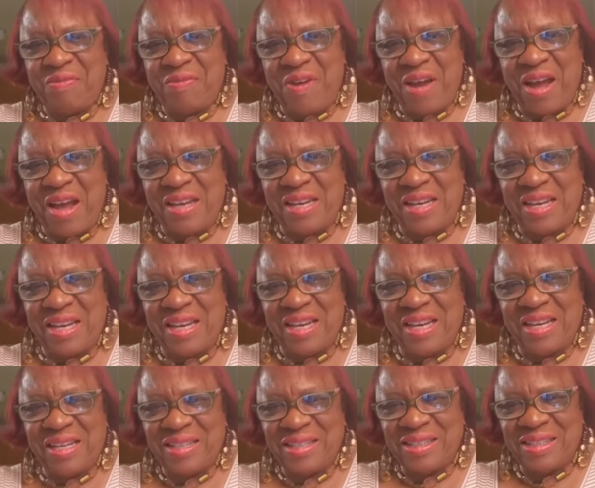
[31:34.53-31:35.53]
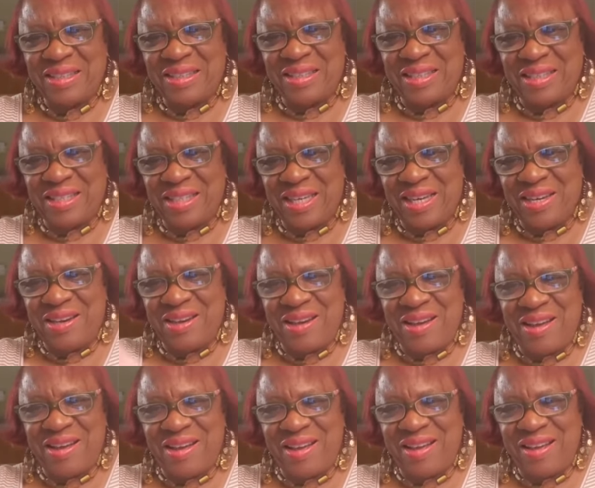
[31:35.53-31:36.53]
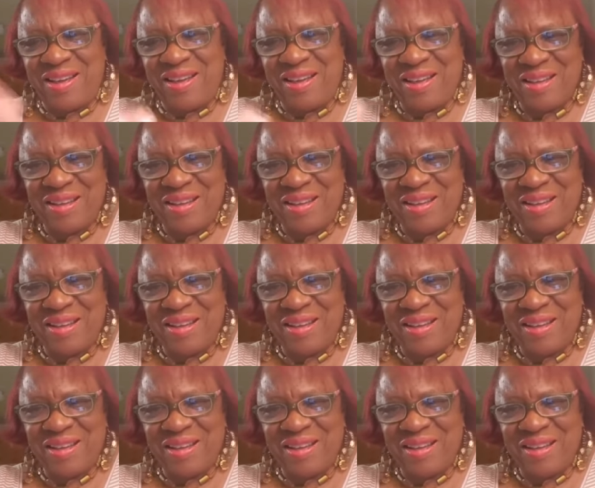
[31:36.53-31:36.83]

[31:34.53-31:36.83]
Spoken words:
Friday. See ya.